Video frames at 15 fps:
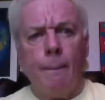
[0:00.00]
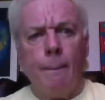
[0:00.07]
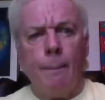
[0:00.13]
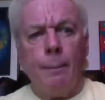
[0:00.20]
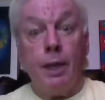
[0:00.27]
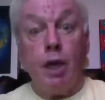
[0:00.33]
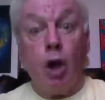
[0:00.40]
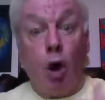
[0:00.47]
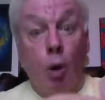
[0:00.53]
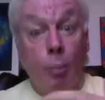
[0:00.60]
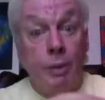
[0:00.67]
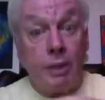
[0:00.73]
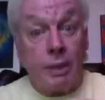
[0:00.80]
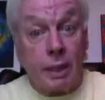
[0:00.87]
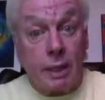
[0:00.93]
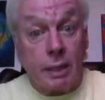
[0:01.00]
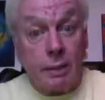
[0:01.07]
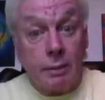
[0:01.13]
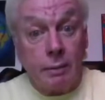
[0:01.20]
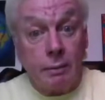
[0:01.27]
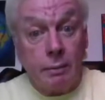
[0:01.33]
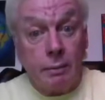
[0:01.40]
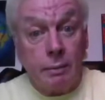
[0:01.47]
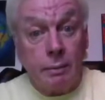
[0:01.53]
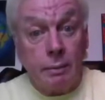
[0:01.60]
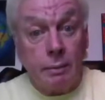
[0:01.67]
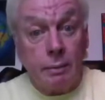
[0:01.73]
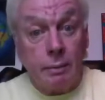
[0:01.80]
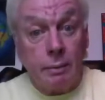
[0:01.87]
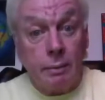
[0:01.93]
the opposite
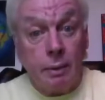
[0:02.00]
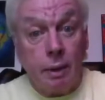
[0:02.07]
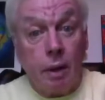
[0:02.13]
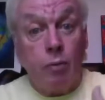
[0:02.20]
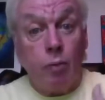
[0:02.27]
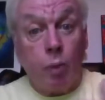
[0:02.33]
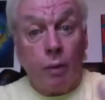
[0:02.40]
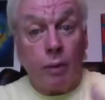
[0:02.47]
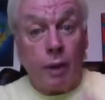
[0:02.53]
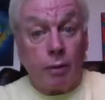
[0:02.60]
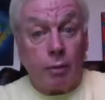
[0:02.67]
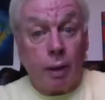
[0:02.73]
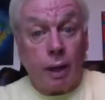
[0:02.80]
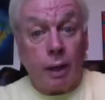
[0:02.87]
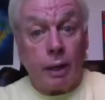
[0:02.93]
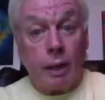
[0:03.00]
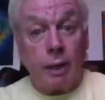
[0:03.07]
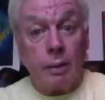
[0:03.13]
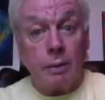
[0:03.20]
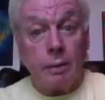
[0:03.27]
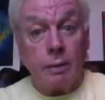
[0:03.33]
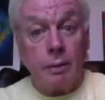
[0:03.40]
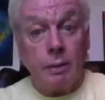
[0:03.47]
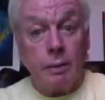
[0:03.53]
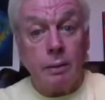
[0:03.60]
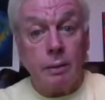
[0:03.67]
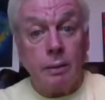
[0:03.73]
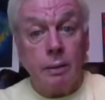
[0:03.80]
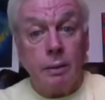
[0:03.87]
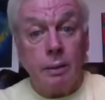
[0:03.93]
of what they rail against.
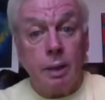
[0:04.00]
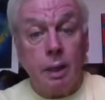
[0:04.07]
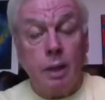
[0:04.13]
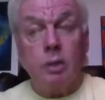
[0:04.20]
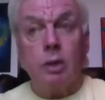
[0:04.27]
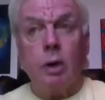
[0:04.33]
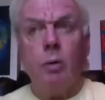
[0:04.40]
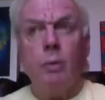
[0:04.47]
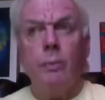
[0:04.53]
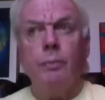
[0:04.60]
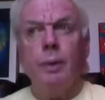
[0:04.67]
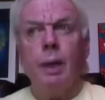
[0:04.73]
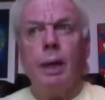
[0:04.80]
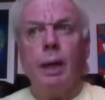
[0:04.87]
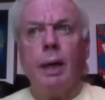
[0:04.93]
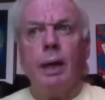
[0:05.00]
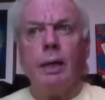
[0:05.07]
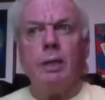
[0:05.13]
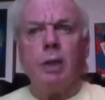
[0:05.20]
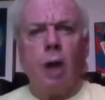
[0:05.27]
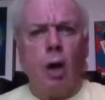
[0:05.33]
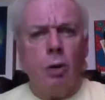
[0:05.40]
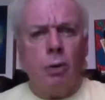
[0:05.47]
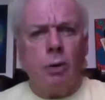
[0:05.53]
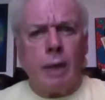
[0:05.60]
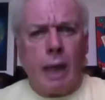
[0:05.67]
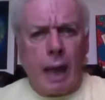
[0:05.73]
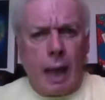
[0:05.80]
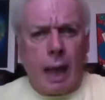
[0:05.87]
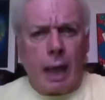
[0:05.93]
So it's
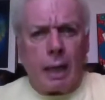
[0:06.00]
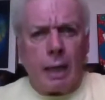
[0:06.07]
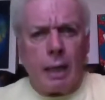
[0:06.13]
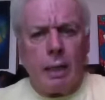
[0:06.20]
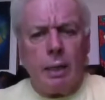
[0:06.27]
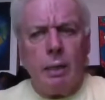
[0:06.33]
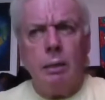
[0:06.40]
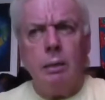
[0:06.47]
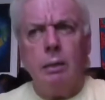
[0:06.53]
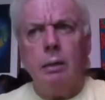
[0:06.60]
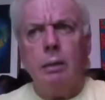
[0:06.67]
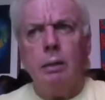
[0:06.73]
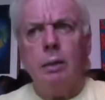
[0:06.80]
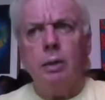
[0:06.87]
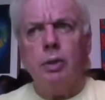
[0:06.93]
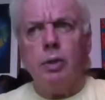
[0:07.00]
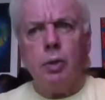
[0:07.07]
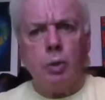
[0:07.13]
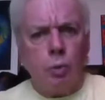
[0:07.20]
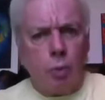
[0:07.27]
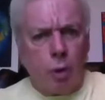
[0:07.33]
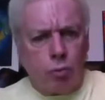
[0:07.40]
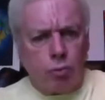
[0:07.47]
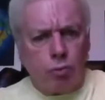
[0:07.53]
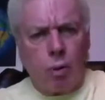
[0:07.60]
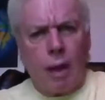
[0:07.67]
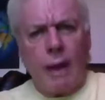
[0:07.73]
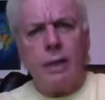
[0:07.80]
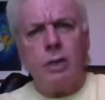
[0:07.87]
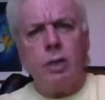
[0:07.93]
okay to
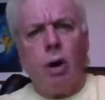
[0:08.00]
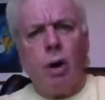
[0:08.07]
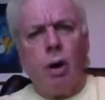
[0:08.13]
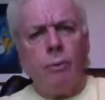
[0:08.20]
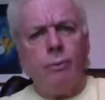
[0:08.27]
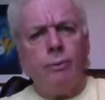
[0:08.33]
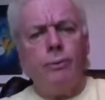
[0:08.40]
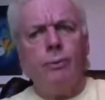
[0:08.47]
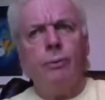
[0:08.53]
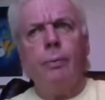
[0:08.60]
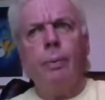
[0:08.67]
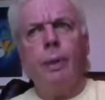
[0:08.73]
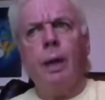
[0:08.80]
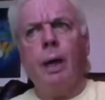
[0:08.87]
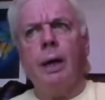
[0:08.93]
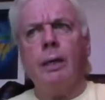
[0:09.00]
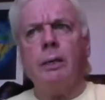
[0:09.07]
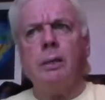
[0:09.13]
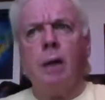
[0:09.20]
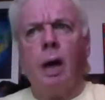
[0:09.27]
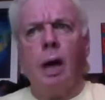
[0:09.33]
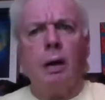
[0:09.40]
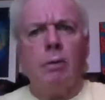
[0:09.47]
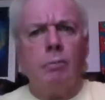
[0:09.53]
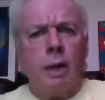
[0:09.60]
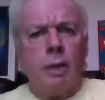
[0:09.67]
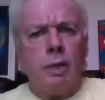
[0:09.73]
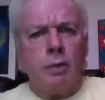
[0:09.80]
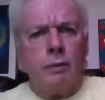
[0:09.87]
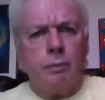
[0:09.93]
write off an entire
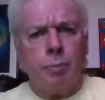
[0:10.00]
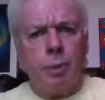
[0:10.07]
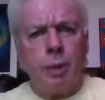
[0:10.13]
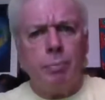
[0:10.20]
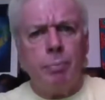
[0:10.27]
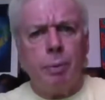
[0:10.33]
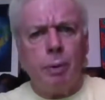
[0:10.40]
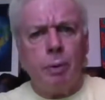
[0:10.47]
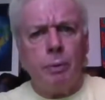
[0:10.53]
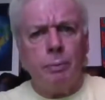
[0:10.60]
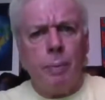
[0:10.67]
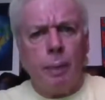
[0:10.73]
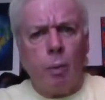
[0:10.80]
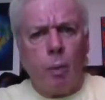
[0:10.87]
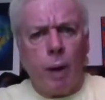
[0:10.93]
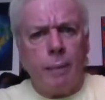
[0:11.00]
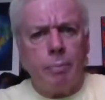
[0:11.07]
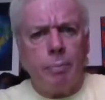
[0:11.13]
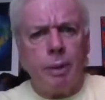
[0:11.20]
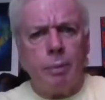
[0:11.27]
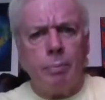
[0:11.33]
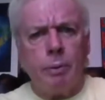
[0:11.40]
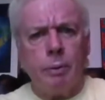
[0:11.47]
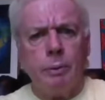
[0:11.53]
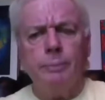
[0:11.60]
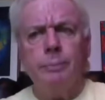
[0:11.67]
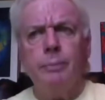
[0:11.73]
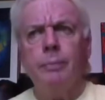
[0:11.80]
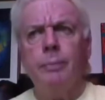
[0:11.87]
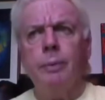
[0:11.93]
race of people, white people.
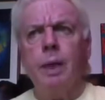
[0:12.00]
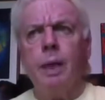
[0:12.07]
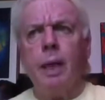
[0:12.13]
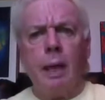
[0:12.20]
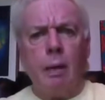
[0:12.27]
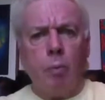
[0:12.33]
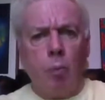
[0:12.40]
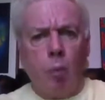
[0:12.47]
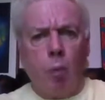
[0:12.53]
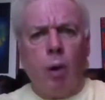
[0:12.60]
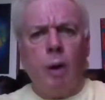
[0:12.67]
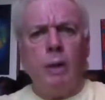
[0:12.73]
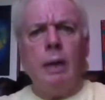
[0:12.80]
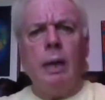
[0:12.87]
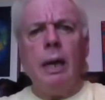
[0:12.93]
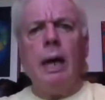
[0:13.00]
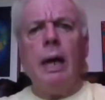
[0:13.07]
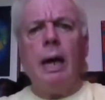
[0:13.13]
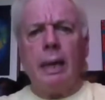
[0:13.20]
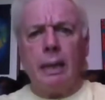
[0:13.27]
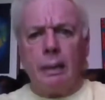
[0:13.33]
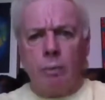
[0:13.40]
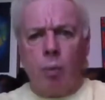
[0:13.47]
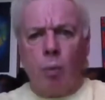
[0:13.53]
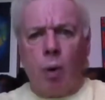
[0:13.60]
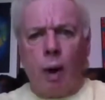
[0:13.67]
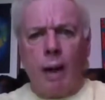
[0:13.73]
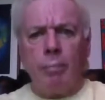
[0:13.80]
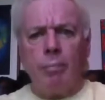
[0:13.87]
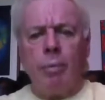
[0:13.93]
In one line,
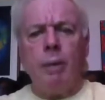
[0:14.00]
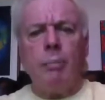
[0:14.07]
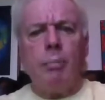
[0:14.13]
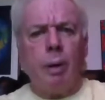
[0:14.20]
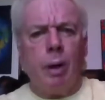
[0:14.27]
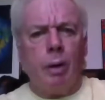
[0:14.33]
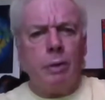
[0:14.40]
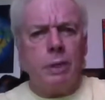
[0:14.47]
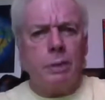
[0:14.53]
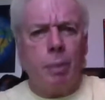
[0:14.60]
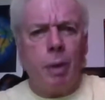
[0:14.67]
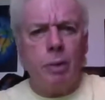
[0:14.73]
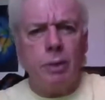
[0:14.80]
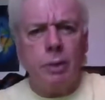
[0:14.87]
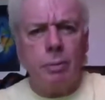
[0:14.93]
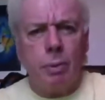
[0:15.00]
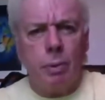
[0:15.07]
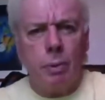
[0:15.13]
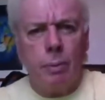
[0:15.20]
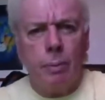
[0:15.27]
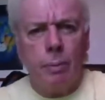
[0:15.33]
white people are responsible.